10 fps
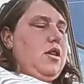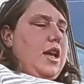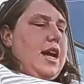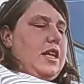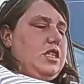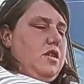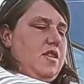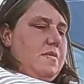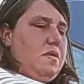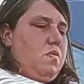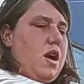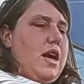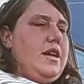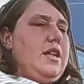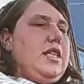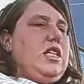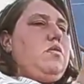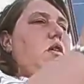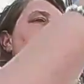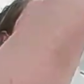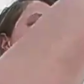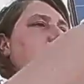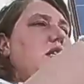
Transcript: I got two of them in one. These were only three